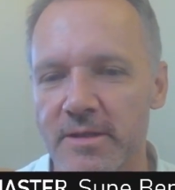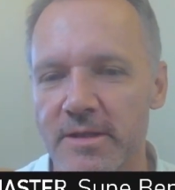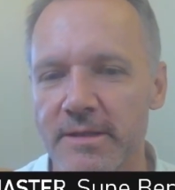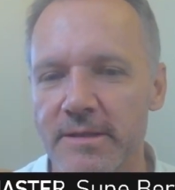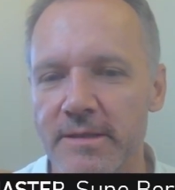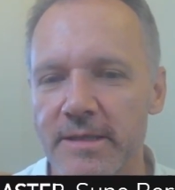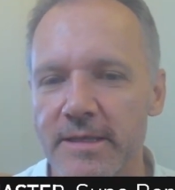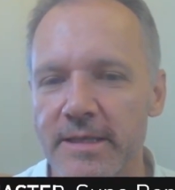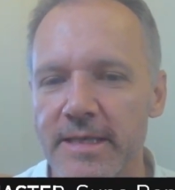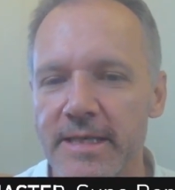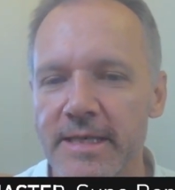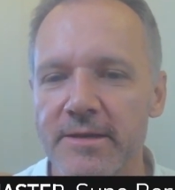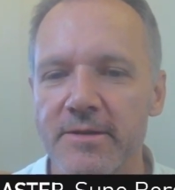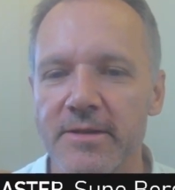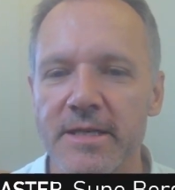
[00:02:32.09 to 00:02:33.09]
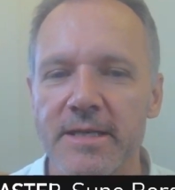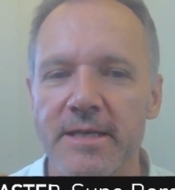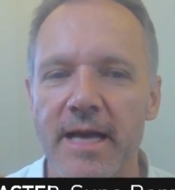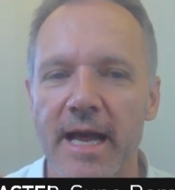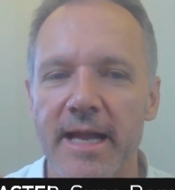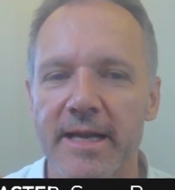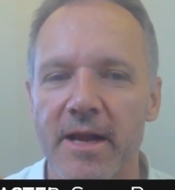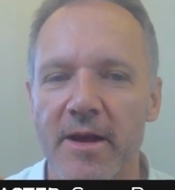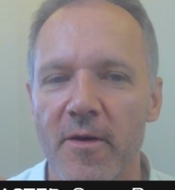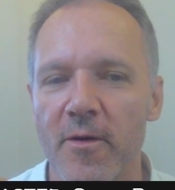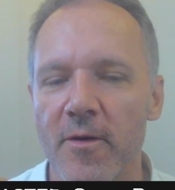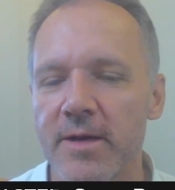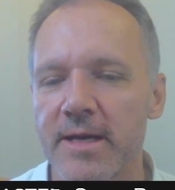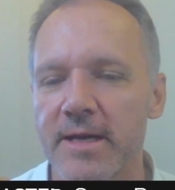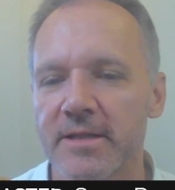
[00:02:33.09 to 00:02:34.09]
Here he had
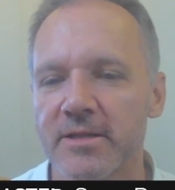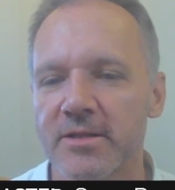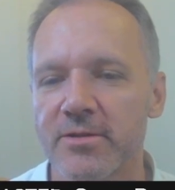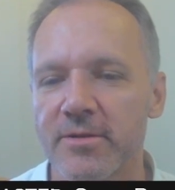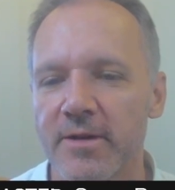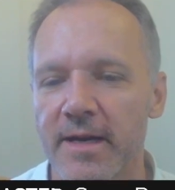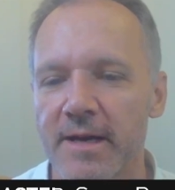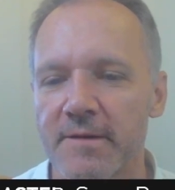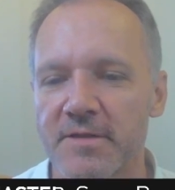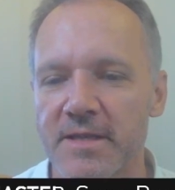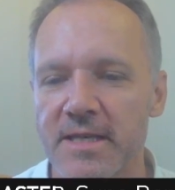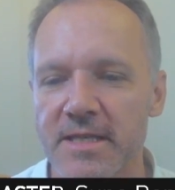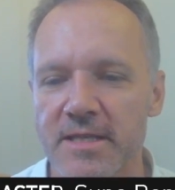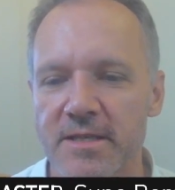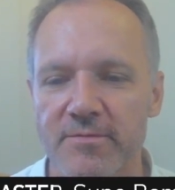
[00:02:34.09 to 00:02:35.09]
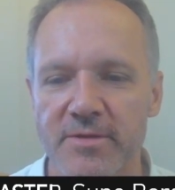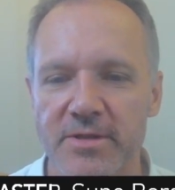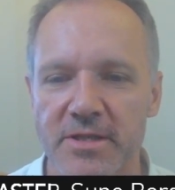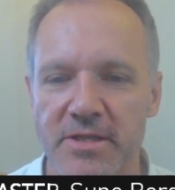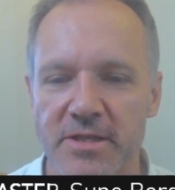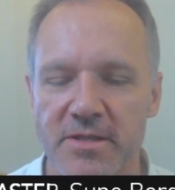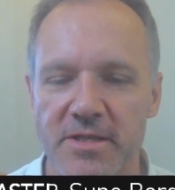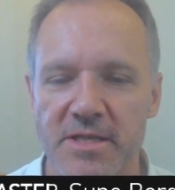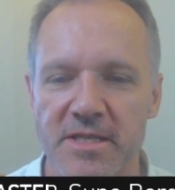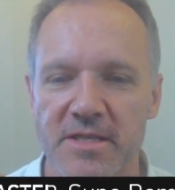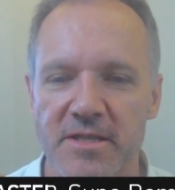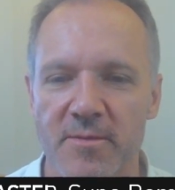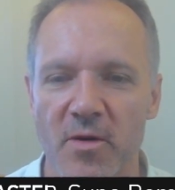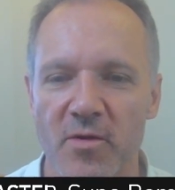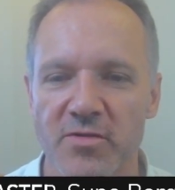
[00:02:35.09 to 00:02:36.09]
earlier took on f6, which
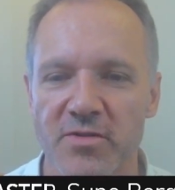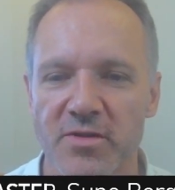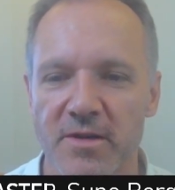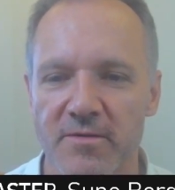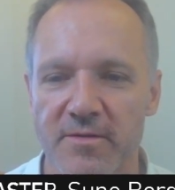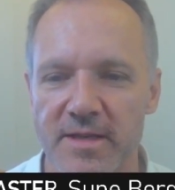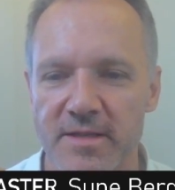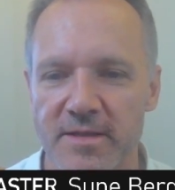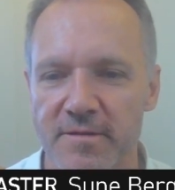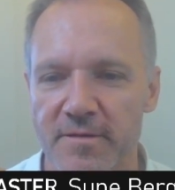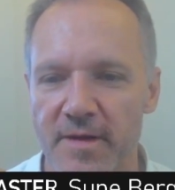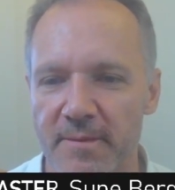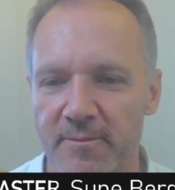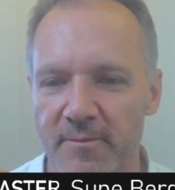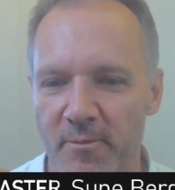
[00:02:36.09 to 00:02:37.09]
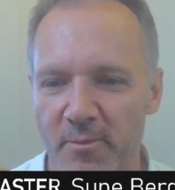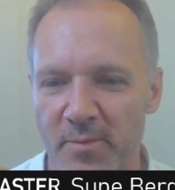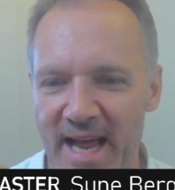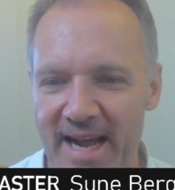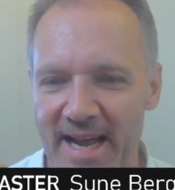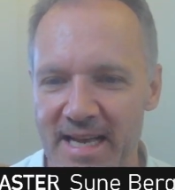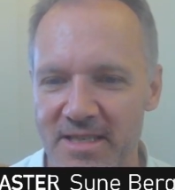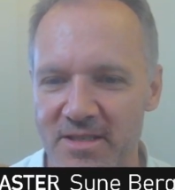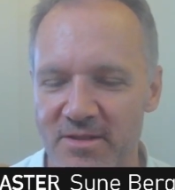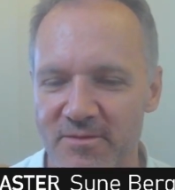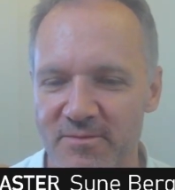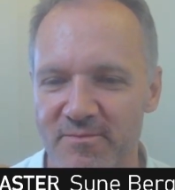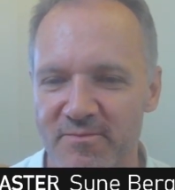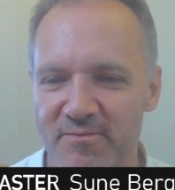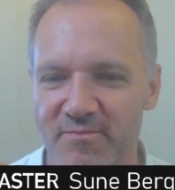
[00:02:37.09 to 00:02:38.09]
is the most aggressive, and black has
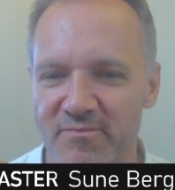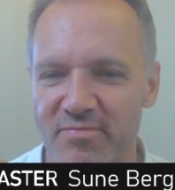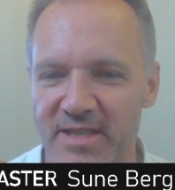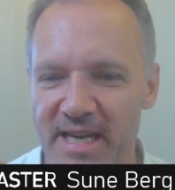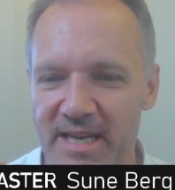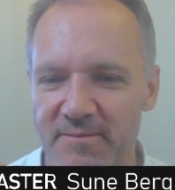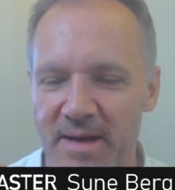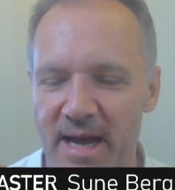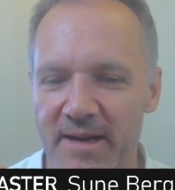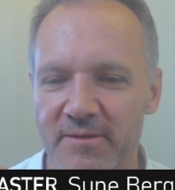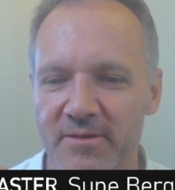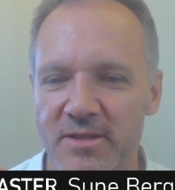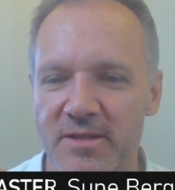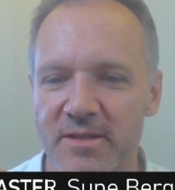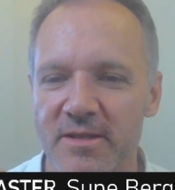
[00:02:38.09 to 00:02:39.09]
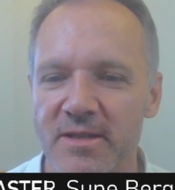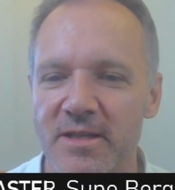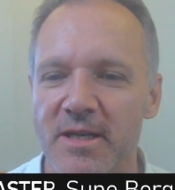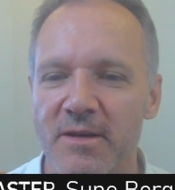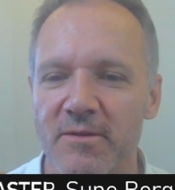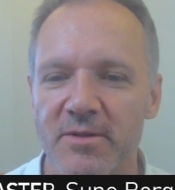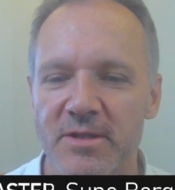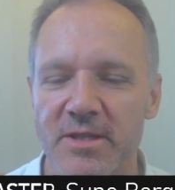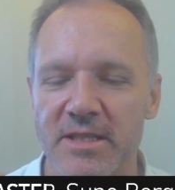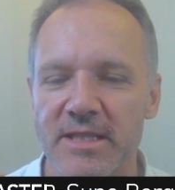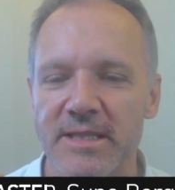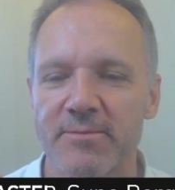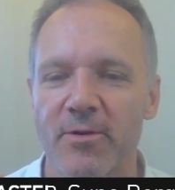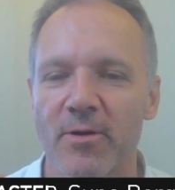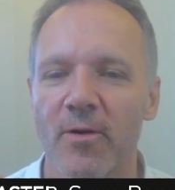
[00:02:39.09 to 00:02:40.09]
to take back with the
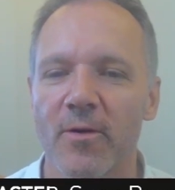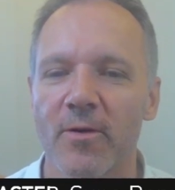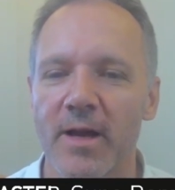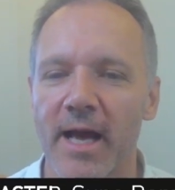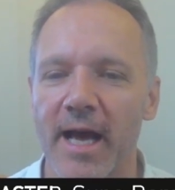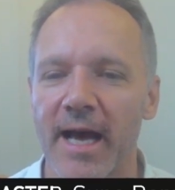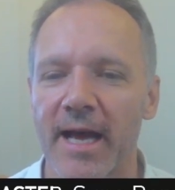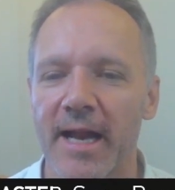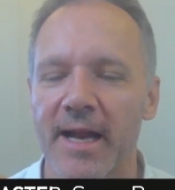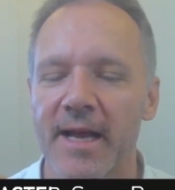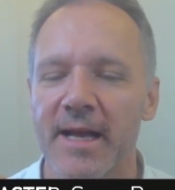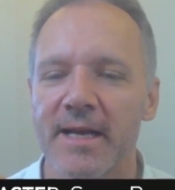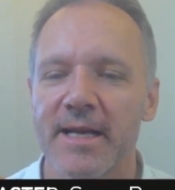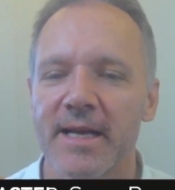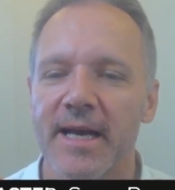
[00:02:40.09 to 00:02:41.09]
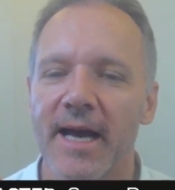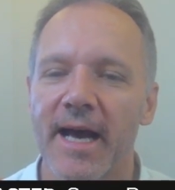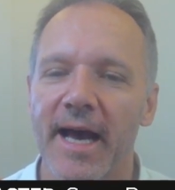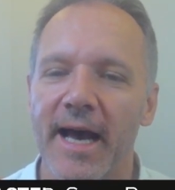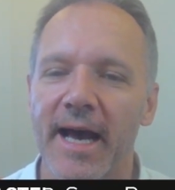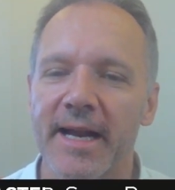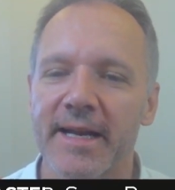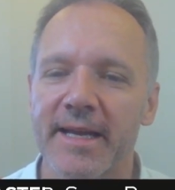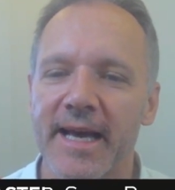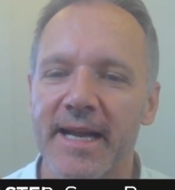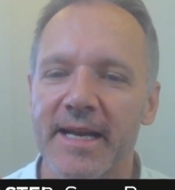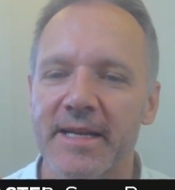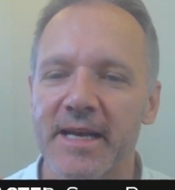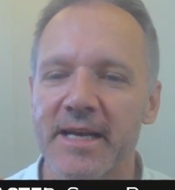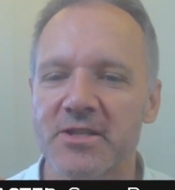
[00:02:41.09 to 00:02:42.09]
d pawn and
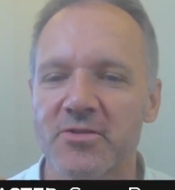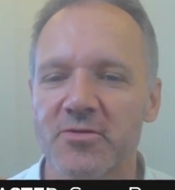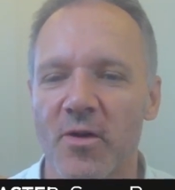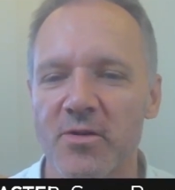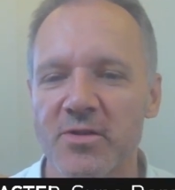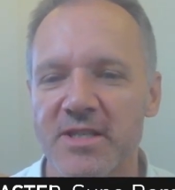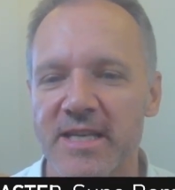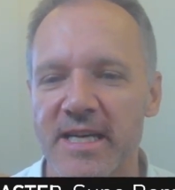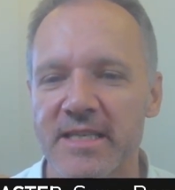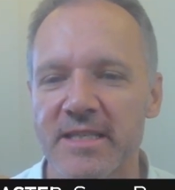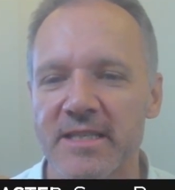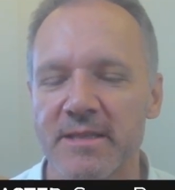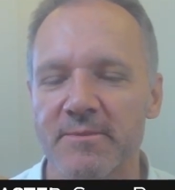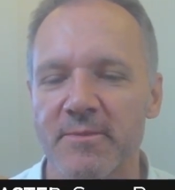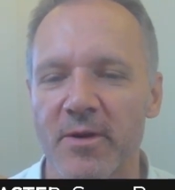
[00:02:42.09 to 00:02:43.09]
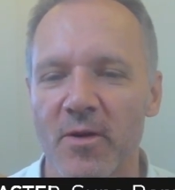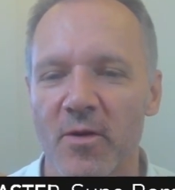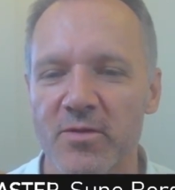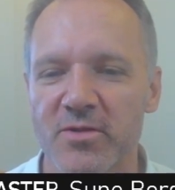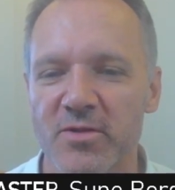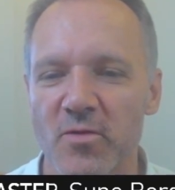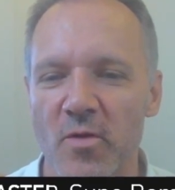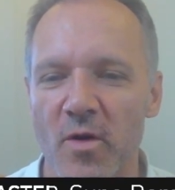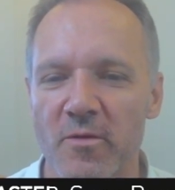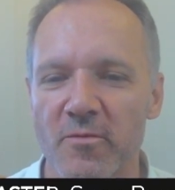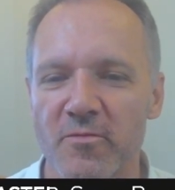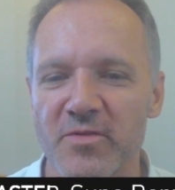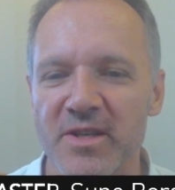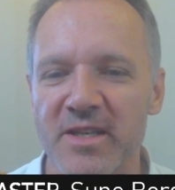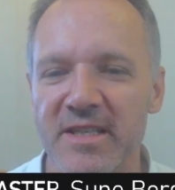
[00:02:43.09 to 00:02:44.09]
get a strong center, but also a
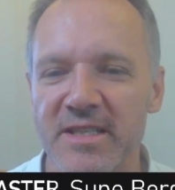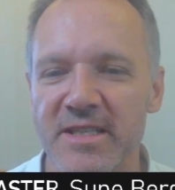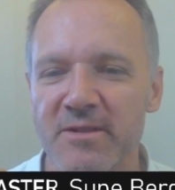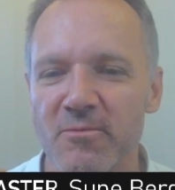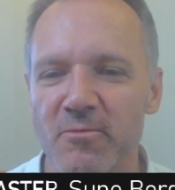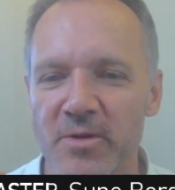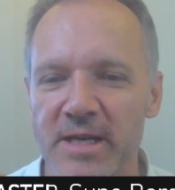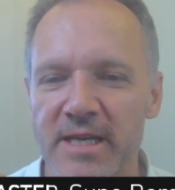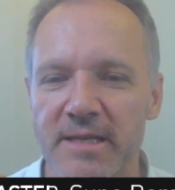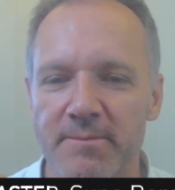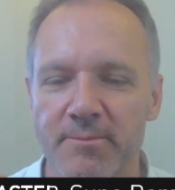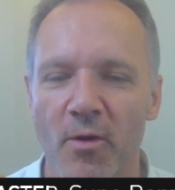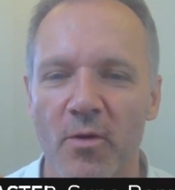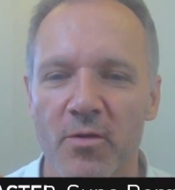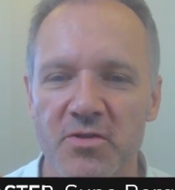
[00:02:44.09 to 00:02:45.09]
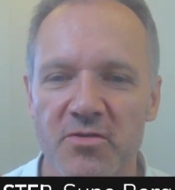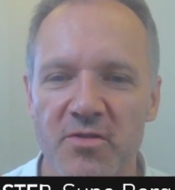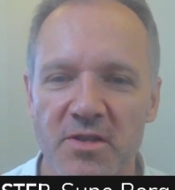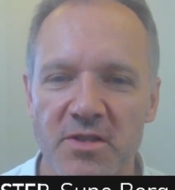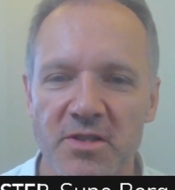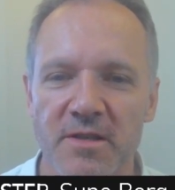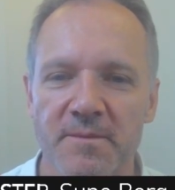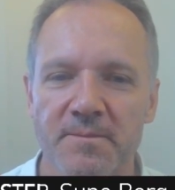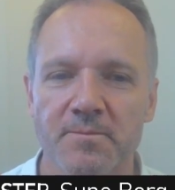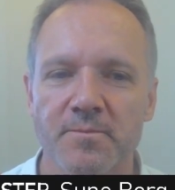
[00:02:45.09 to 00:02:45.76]
really weird pawn structure.